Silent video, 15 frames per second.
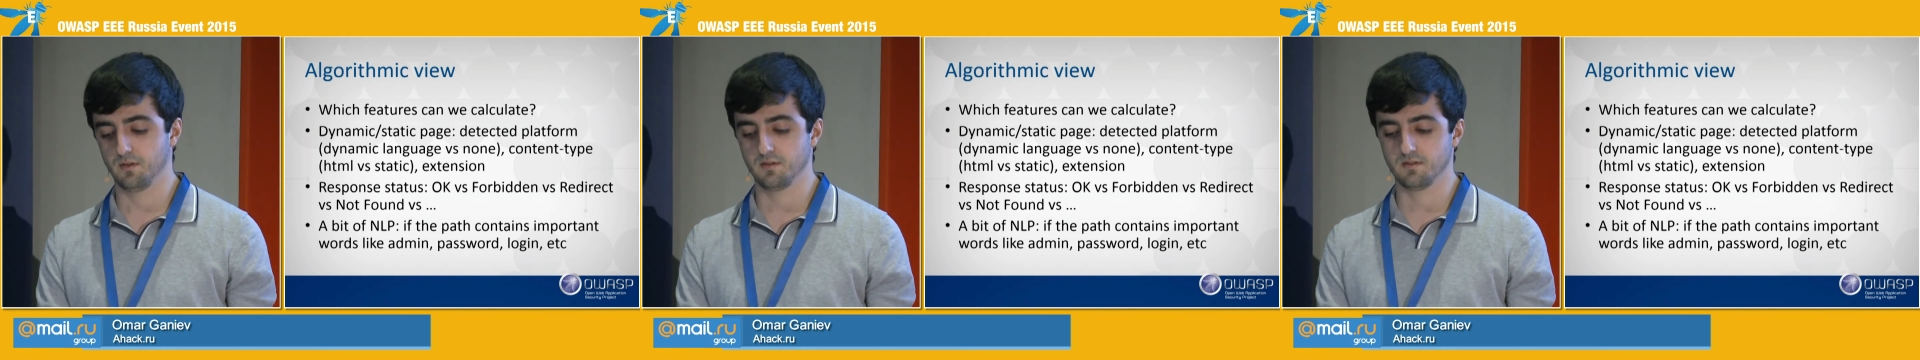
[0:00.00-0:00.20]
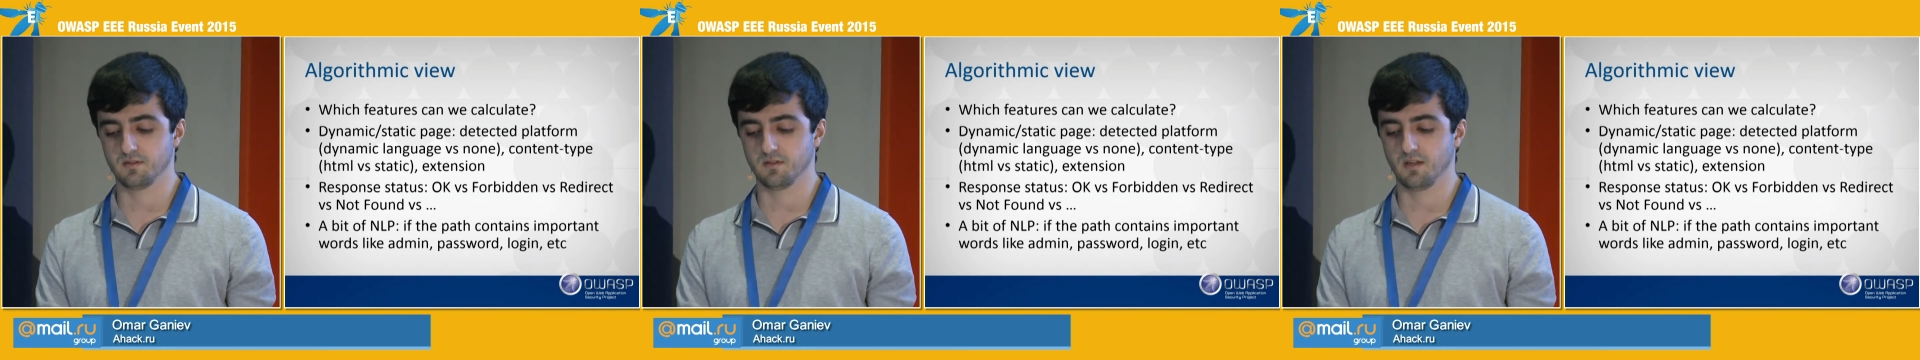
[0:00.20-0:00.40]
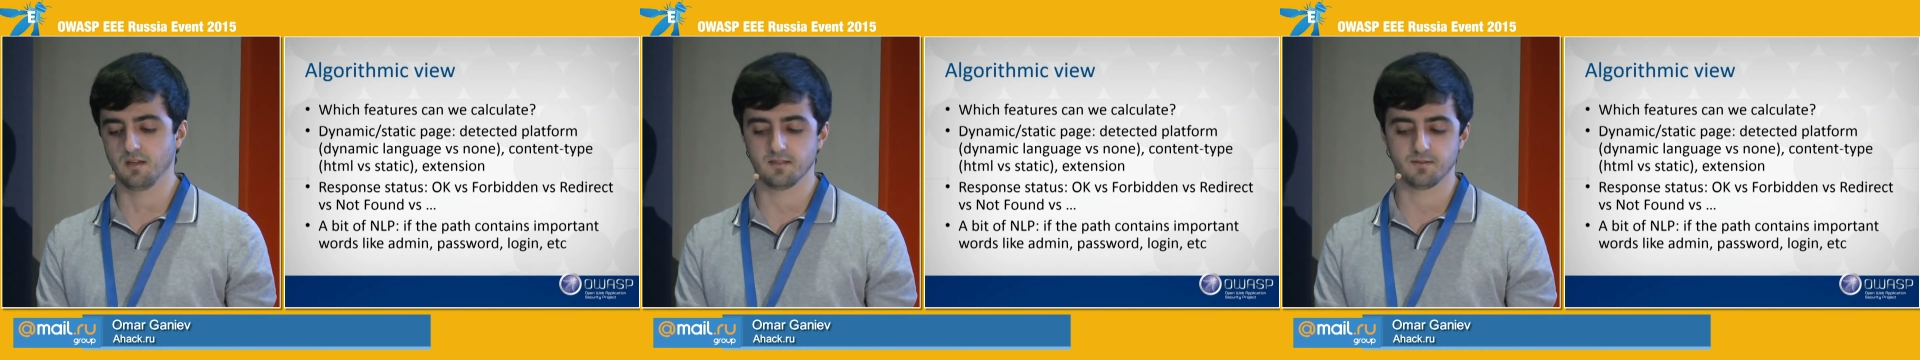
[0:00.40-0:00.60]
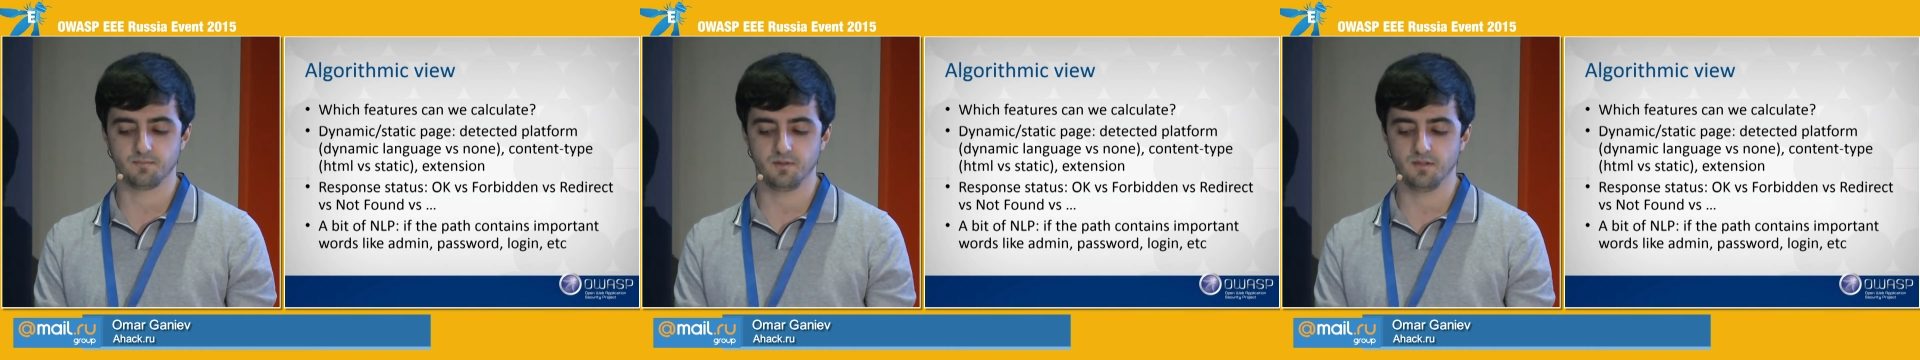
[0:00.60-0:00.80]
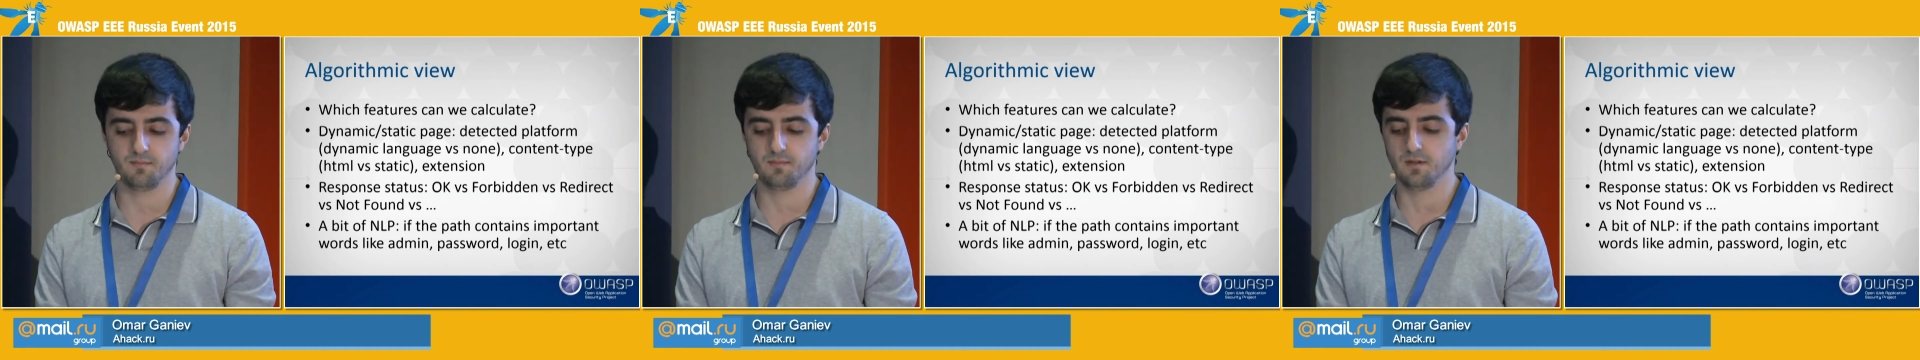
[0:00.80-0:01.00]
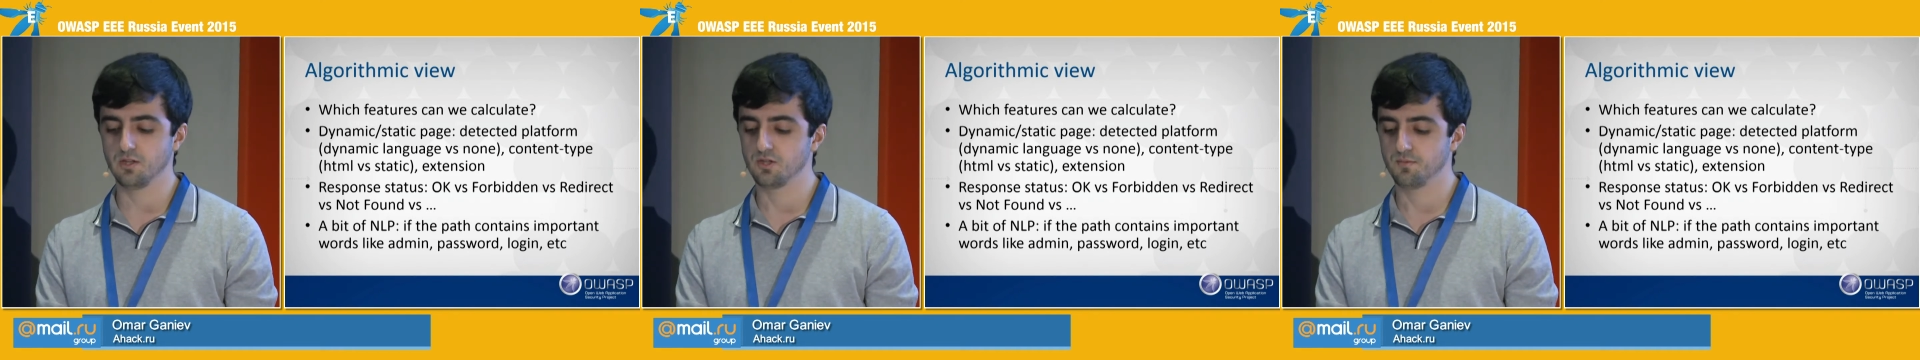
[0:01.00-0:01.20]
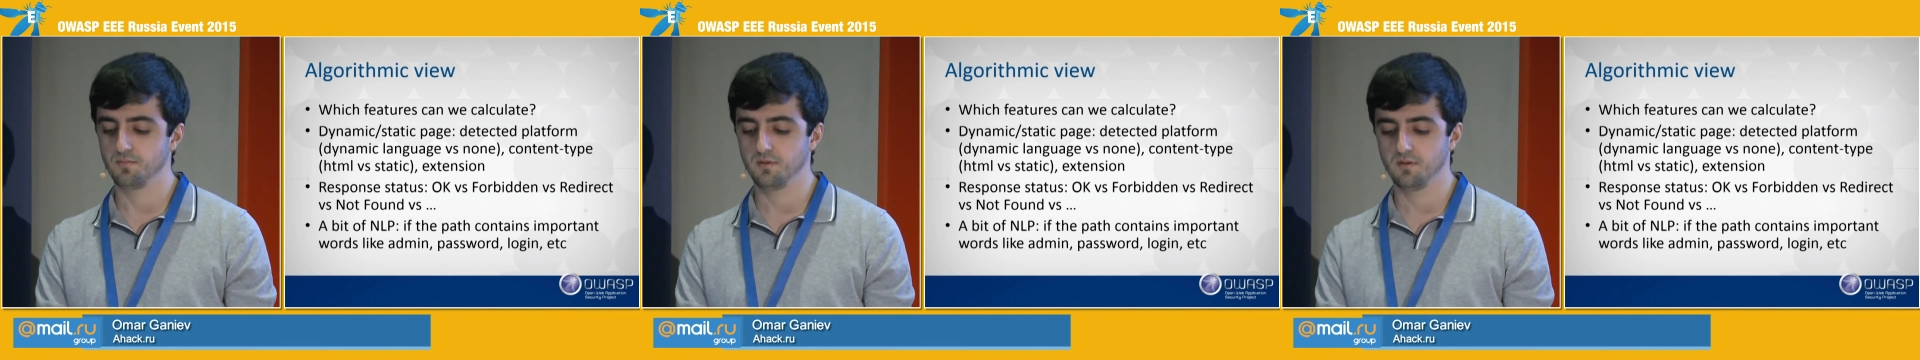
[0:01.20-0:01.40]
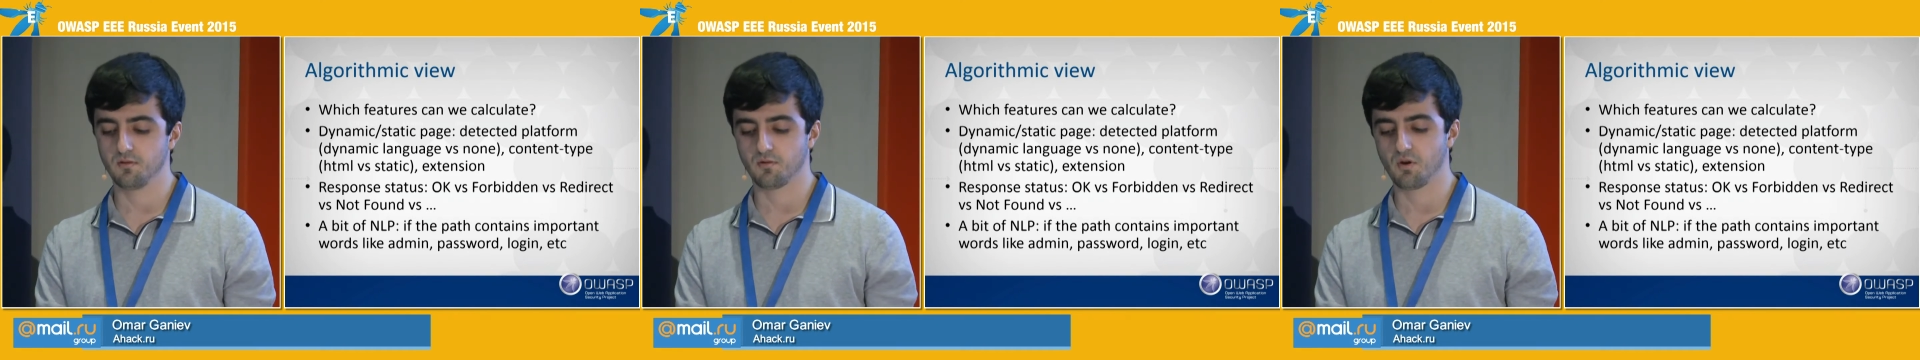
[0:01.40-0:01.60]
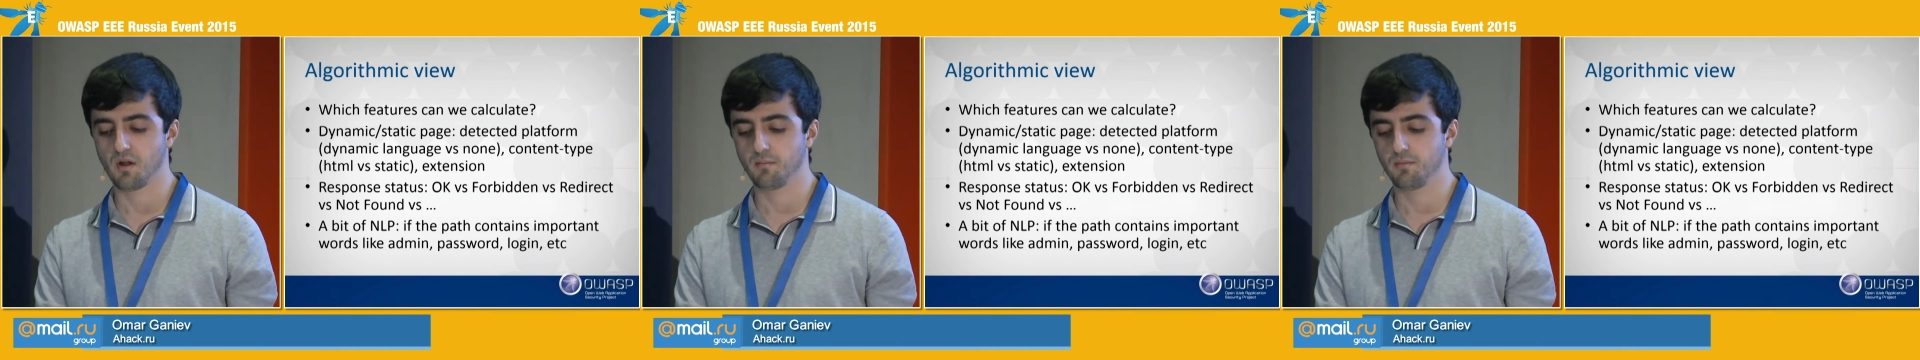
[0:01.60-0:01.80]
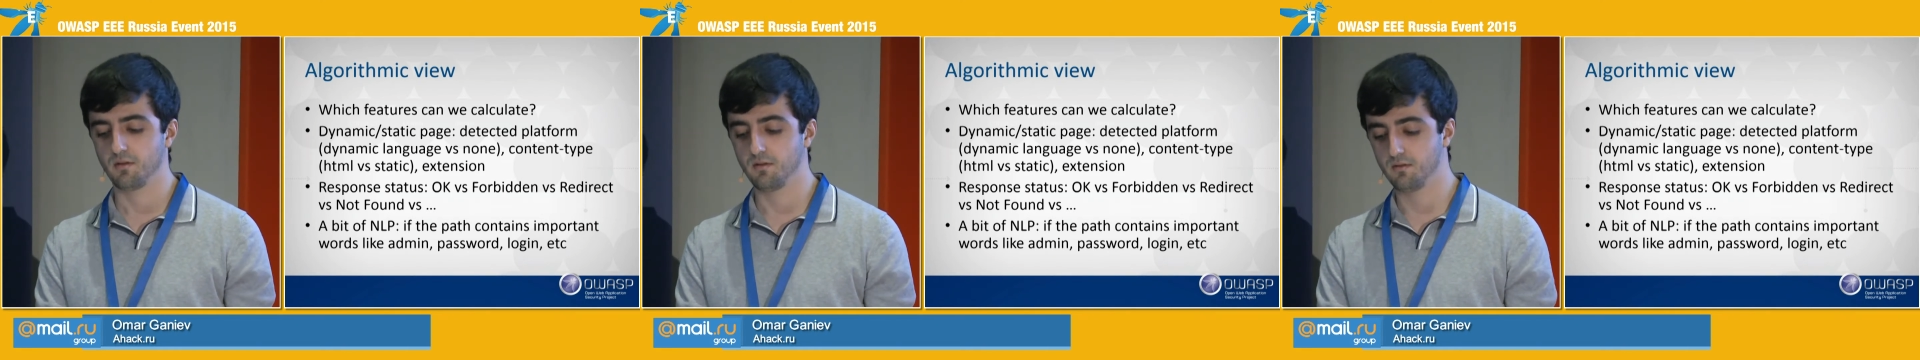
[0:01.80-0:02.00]
is ASP, PHP,
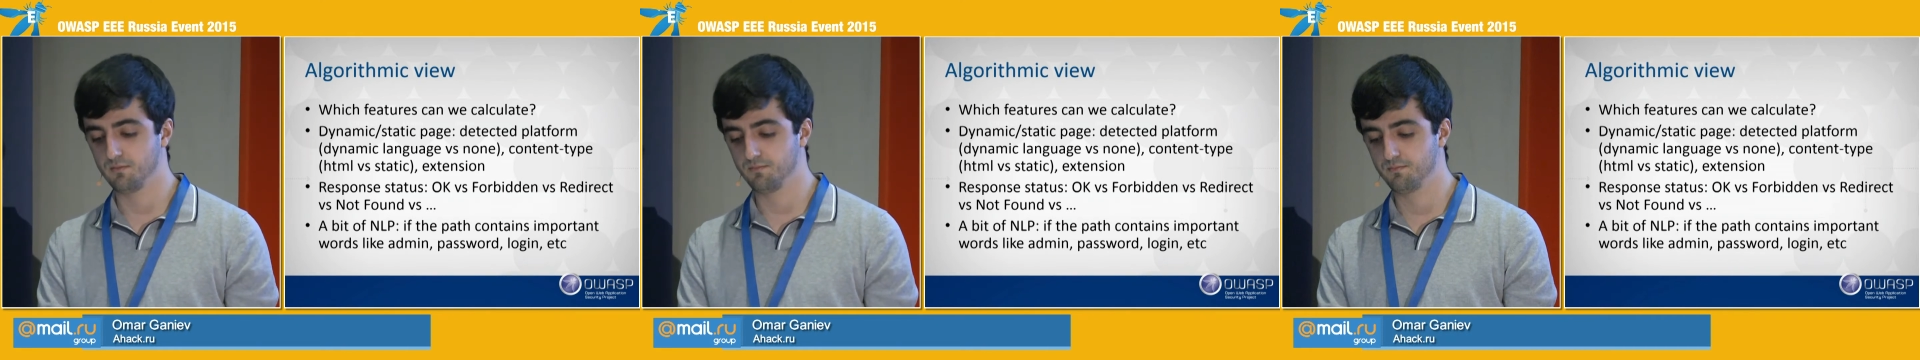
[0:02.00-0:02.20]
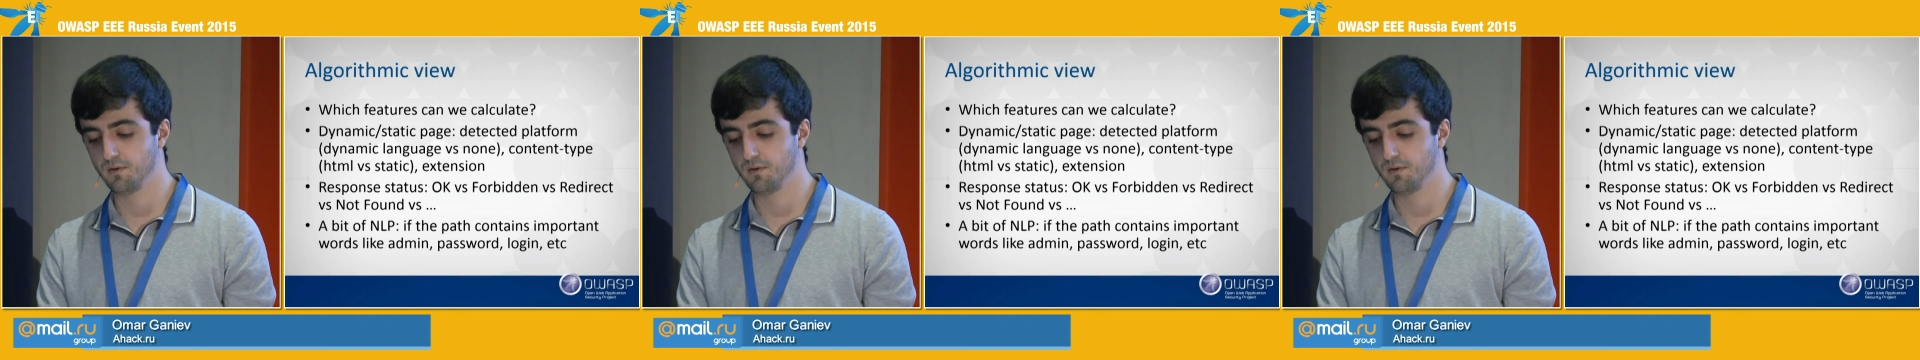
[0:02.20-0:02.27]
Ruby,